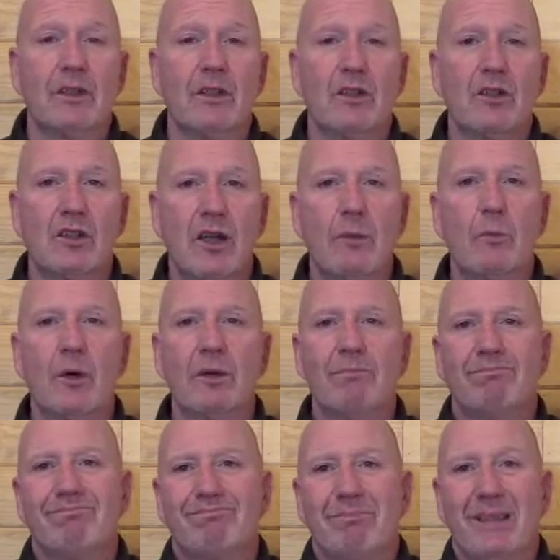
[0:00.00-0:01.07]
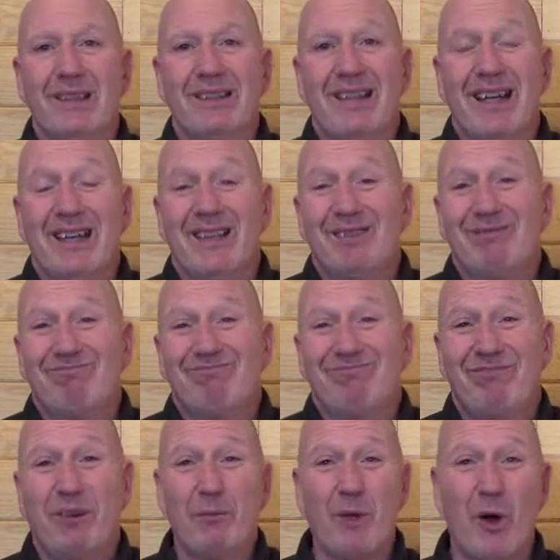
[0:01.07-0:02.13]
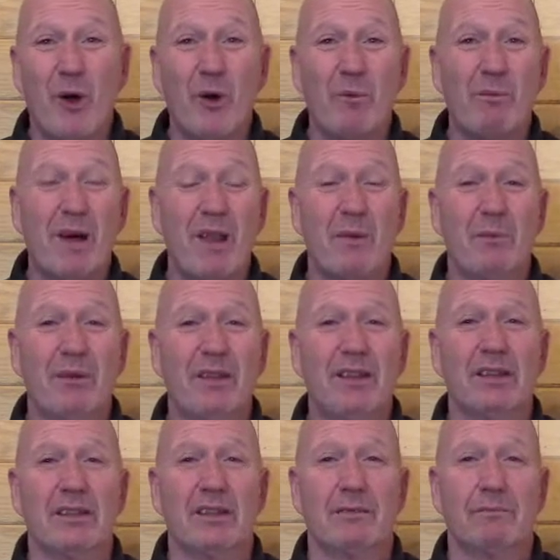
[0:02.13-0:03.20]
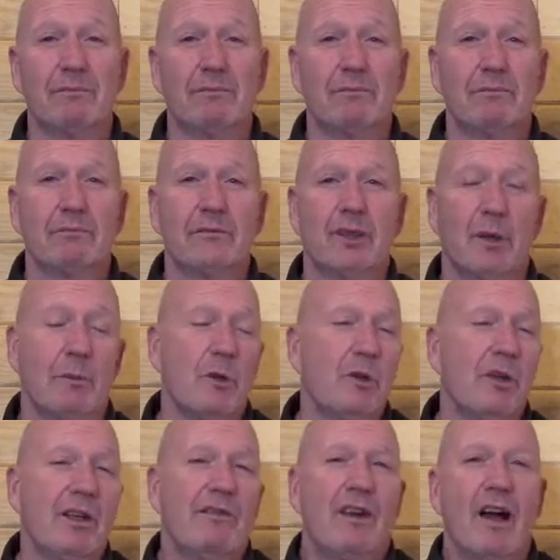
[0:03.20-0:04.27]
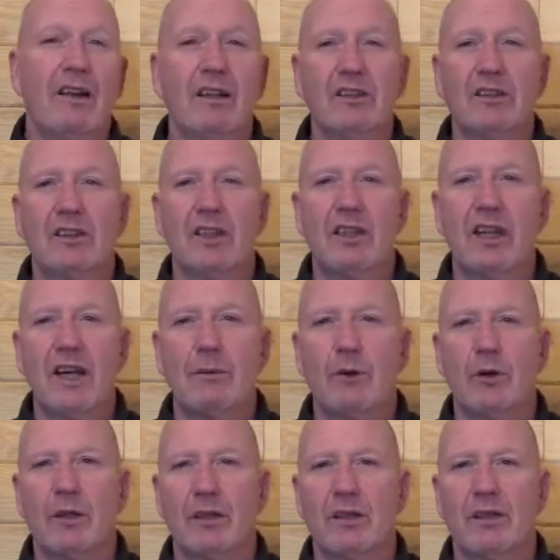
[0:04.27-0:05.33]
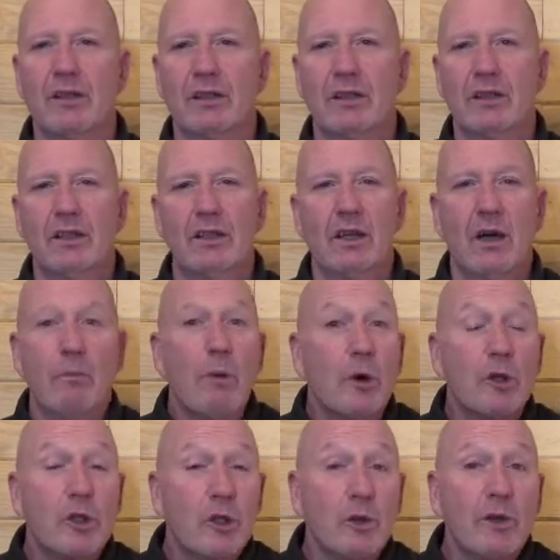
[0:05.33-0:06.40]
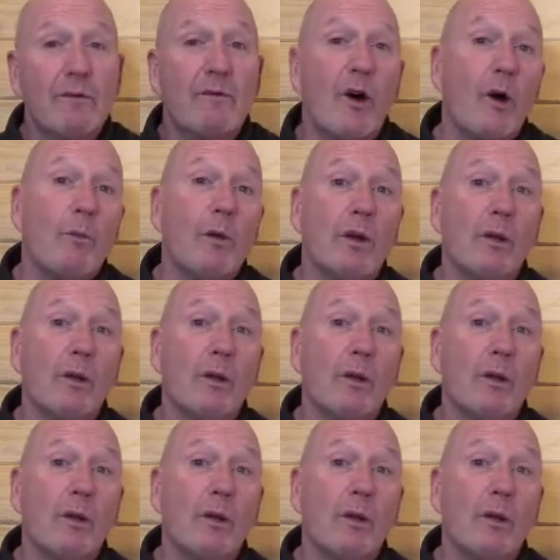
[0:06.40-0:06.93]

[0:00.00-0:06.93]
Someone being taken from the home by the police, community violence in a neighborhood, emotional and verbal